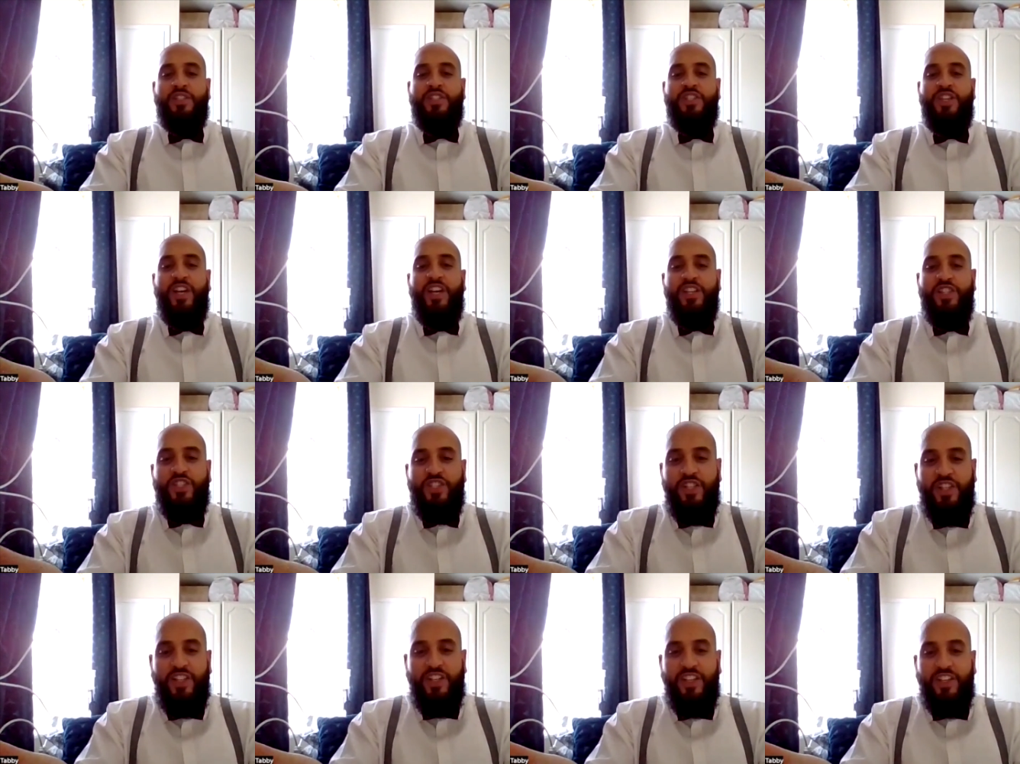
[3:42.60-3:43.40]
chat
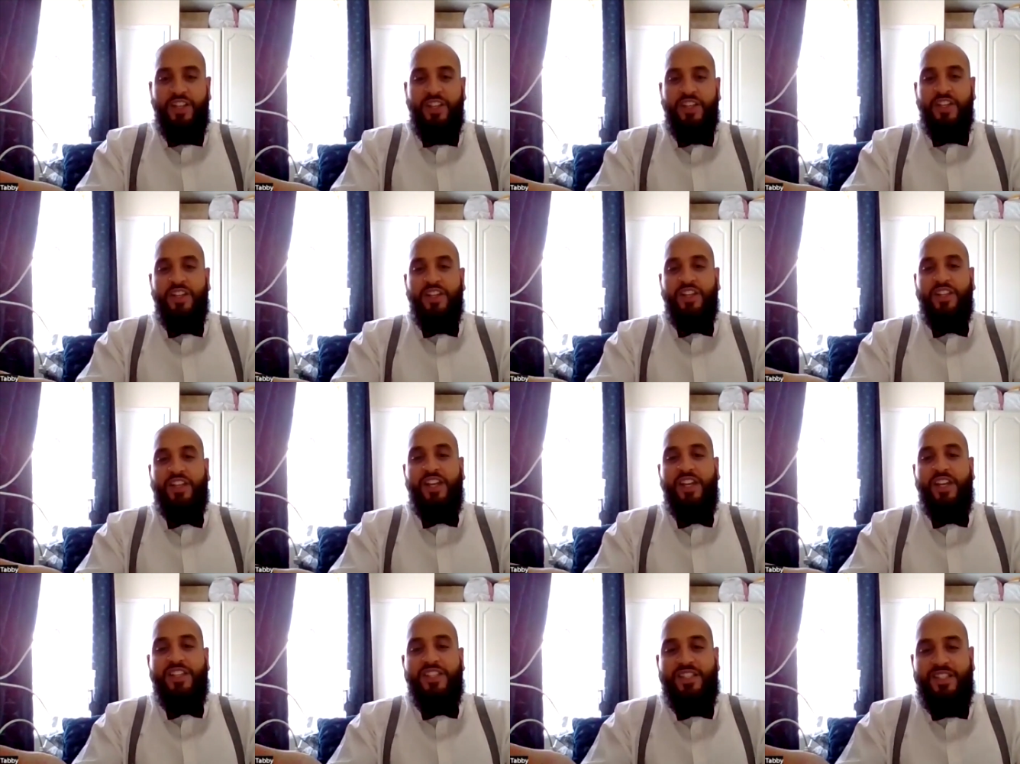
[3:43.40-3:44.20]
shit,
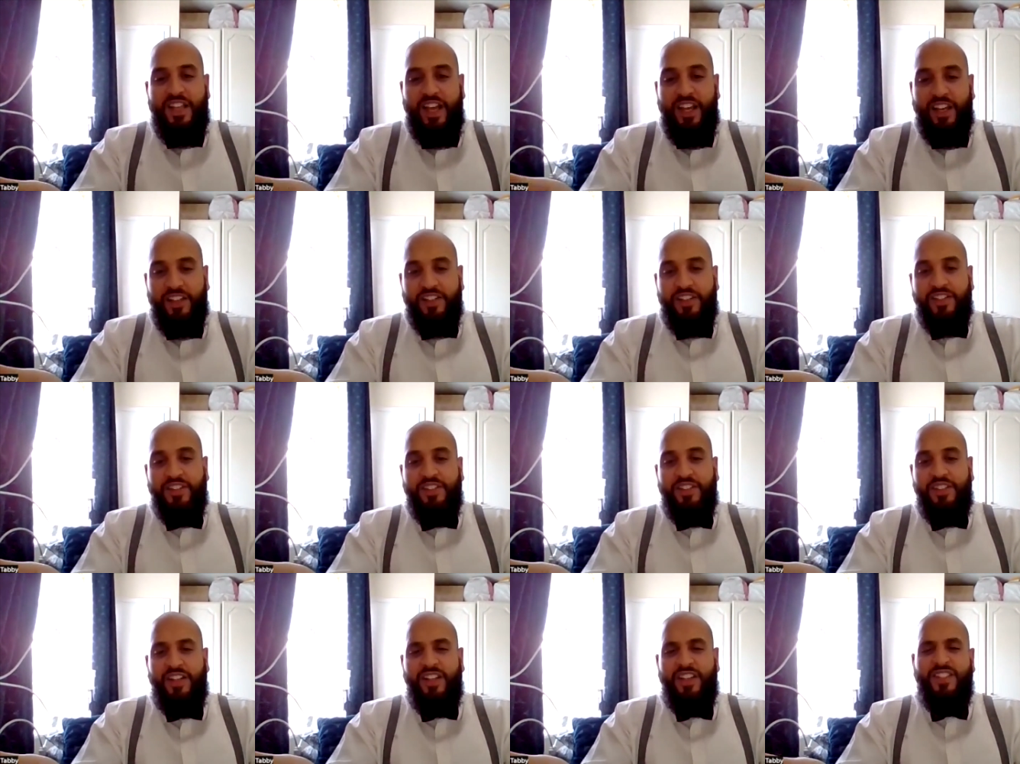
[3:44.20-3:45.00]
get zanged.
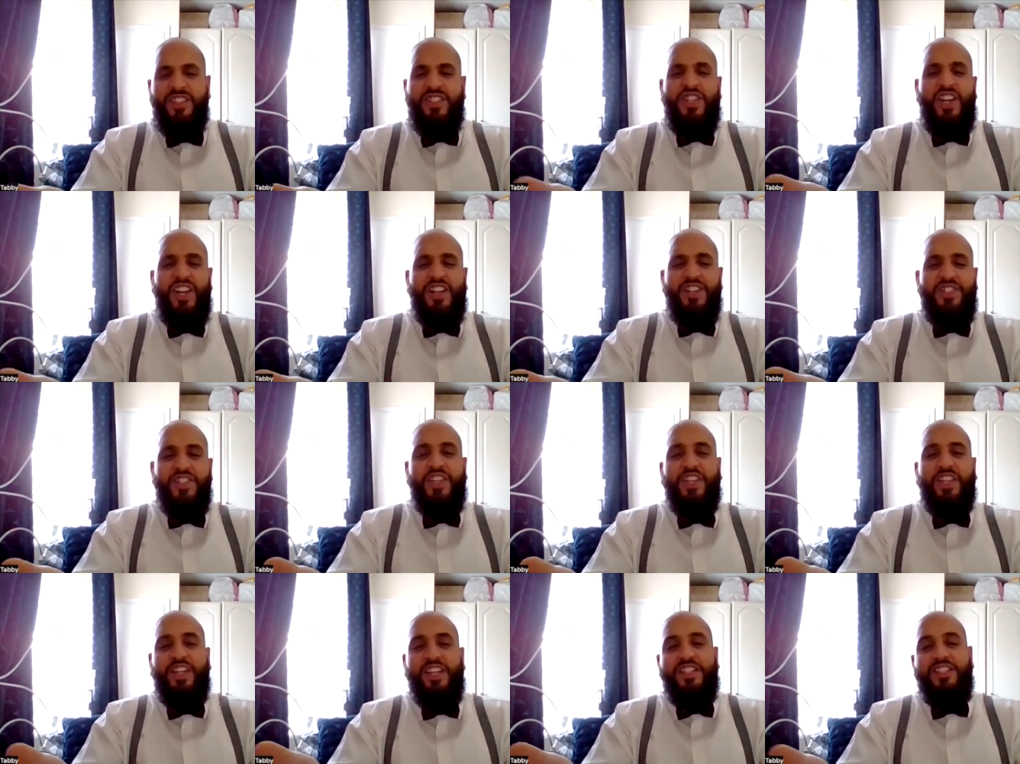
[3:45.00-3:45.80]
Yeah, chat
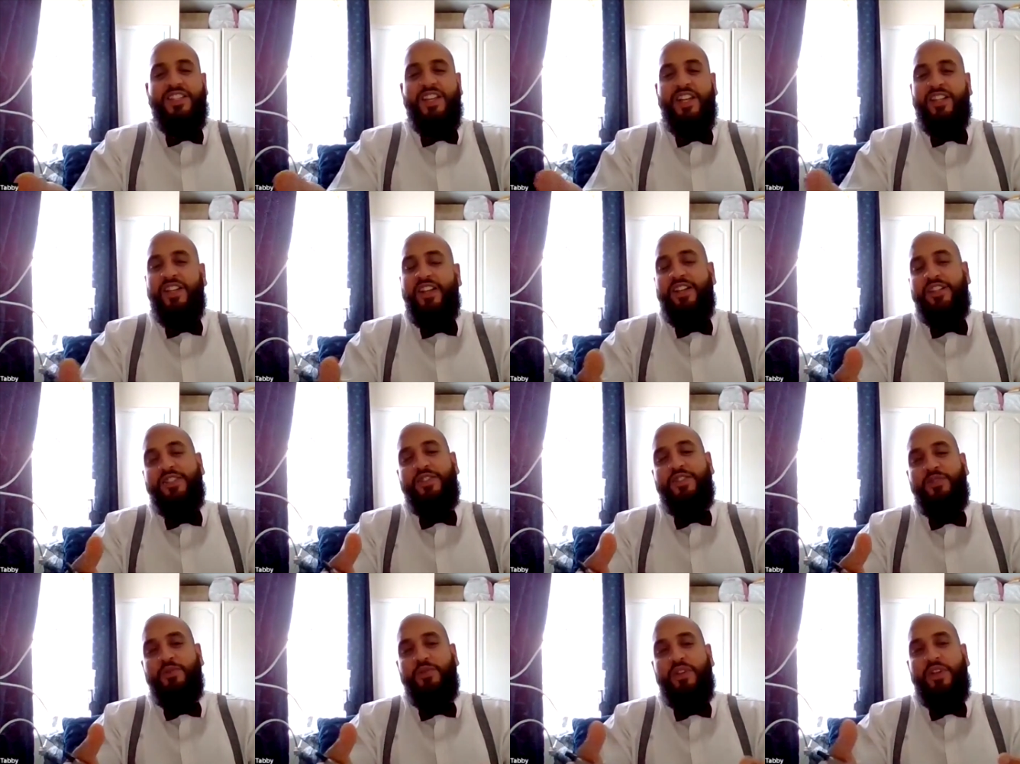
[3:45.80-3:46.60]
shit, get zanged. And I
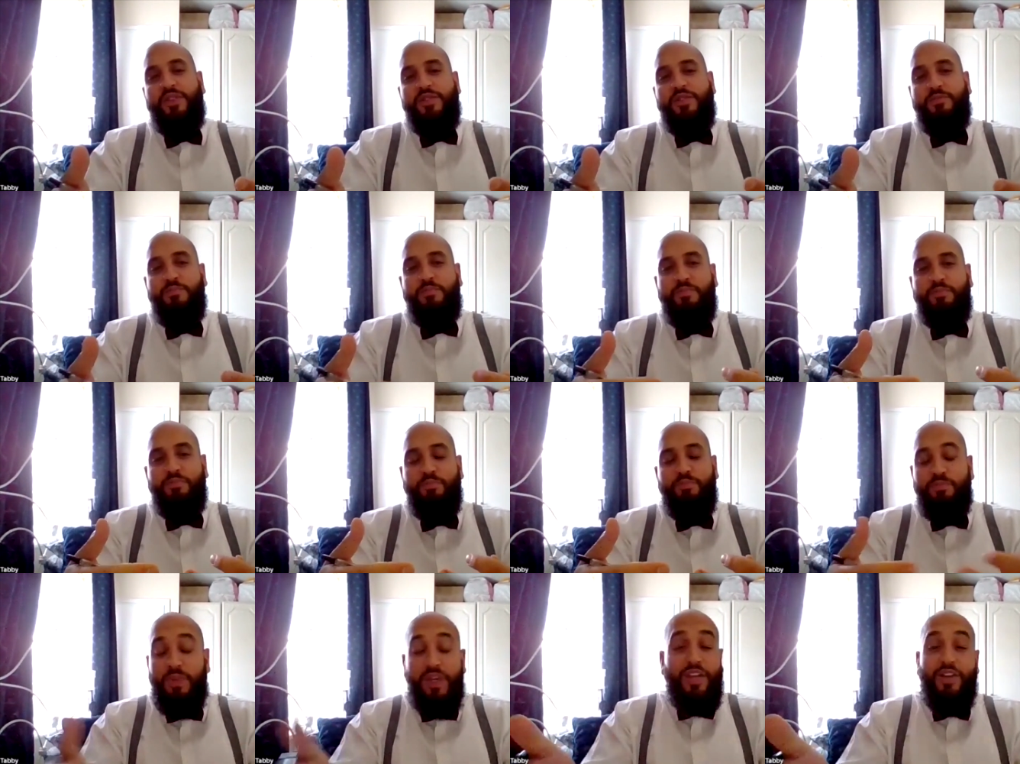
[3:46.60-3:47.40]
just thought that was
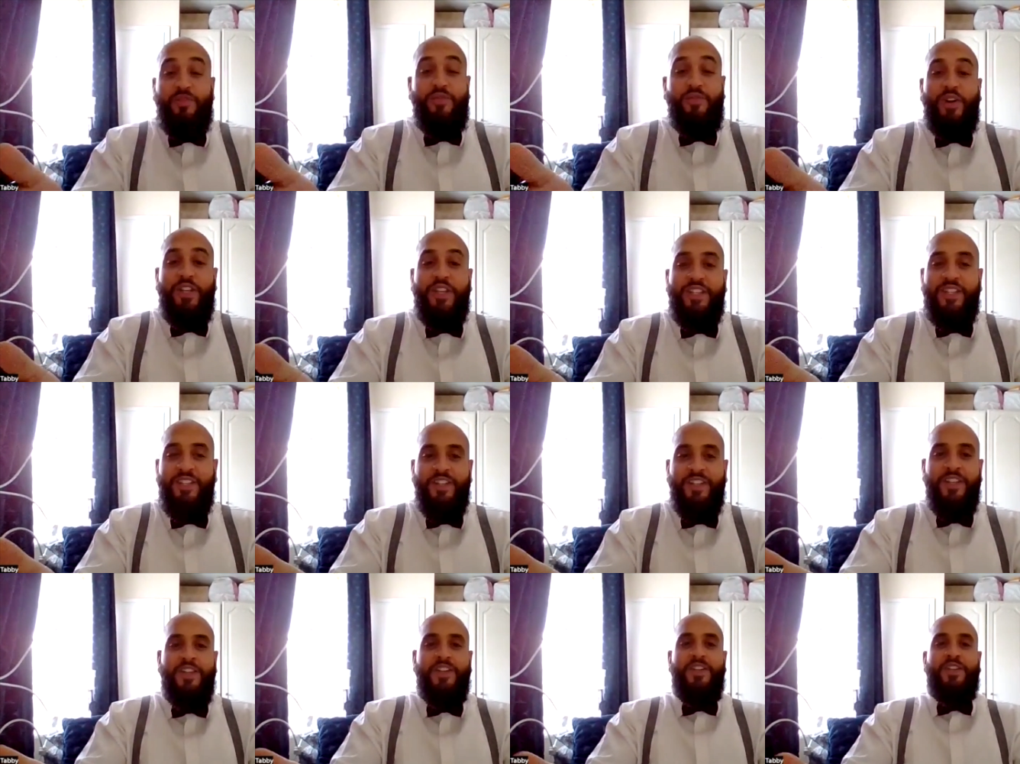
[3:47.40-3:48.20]
bare funny,
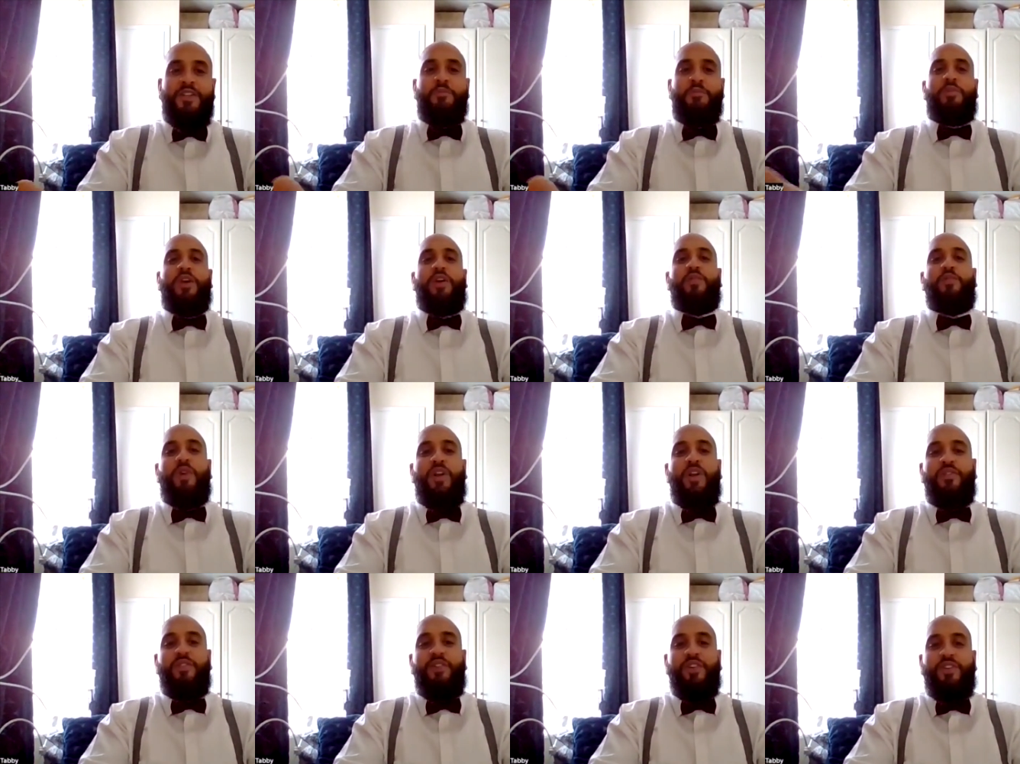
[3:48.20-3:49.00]
bare
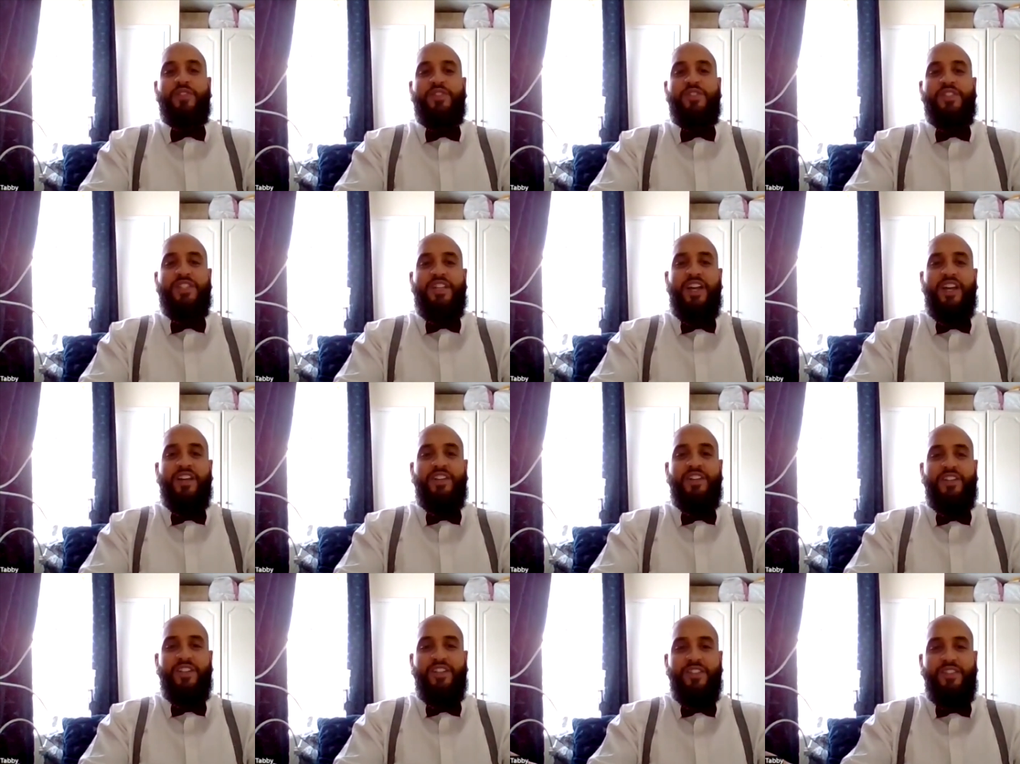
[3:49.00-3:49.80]
relevant because it's
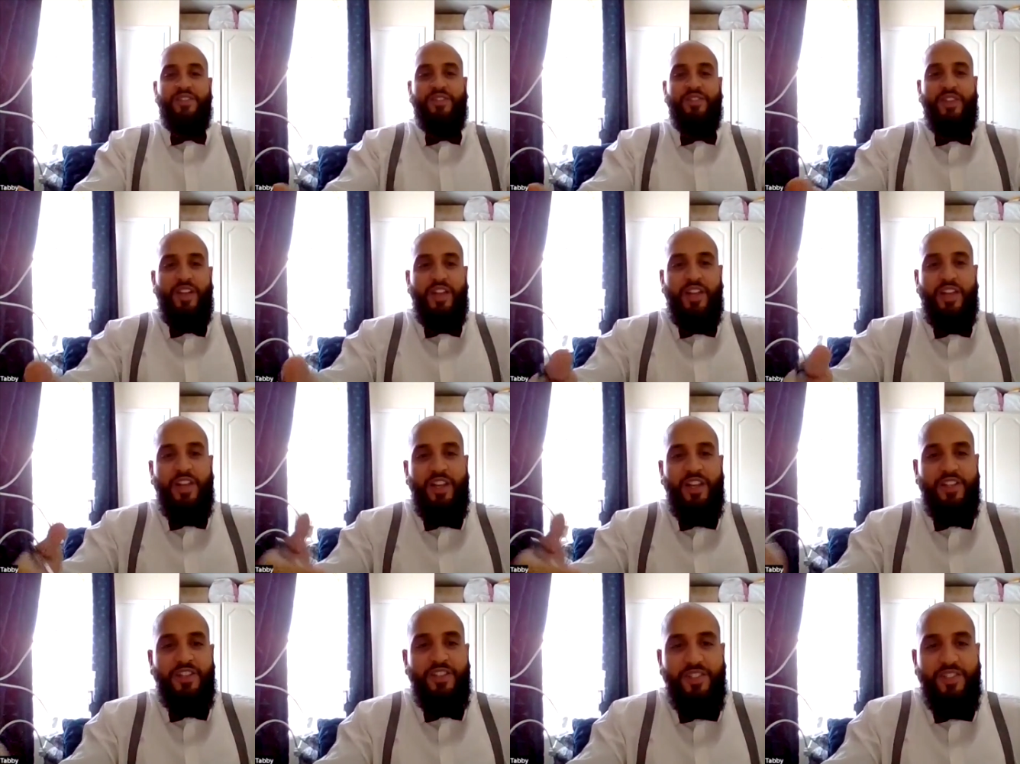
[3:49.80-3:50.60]
like a a
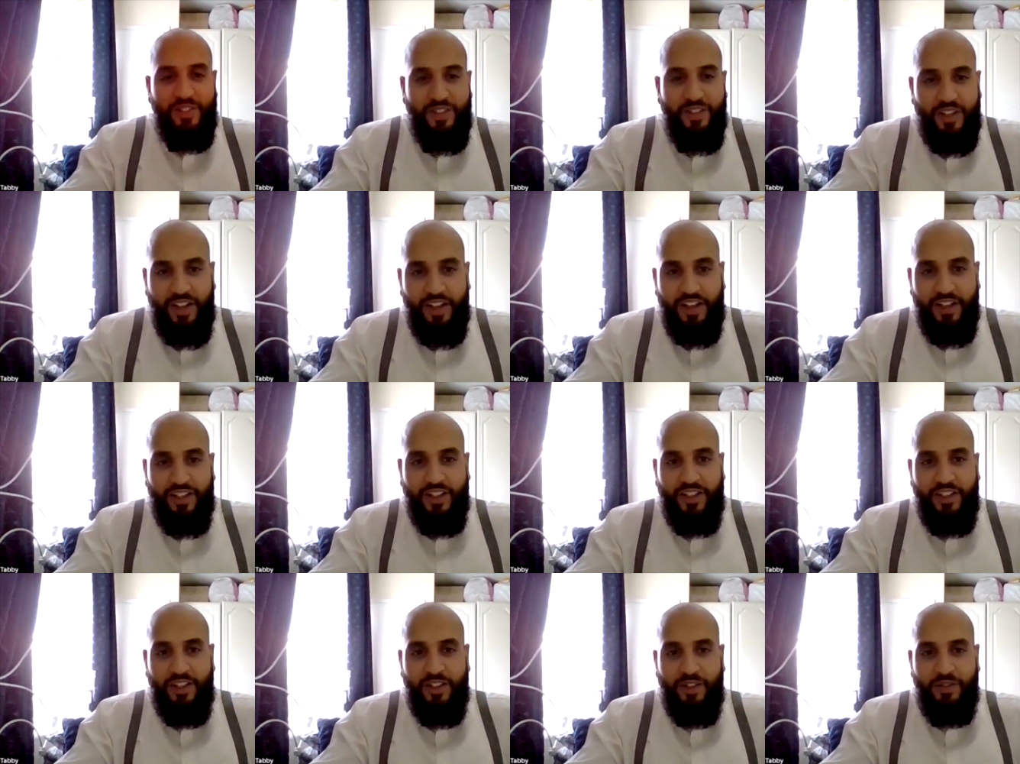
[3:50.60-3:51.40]
London like
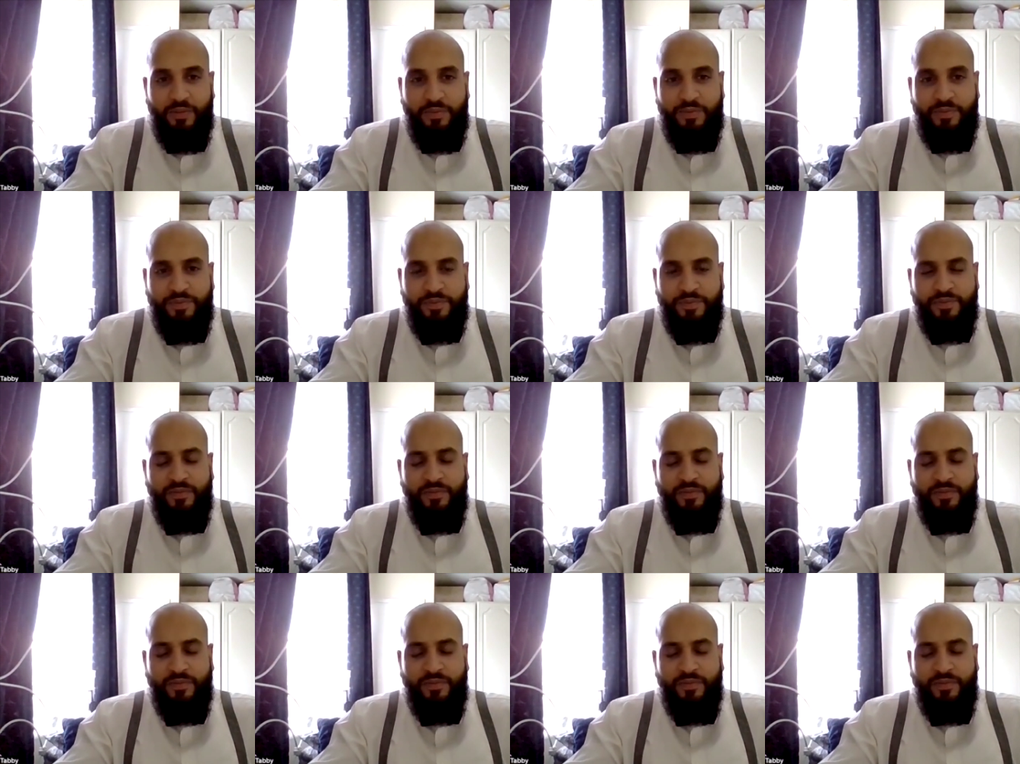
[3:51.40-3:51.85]
um,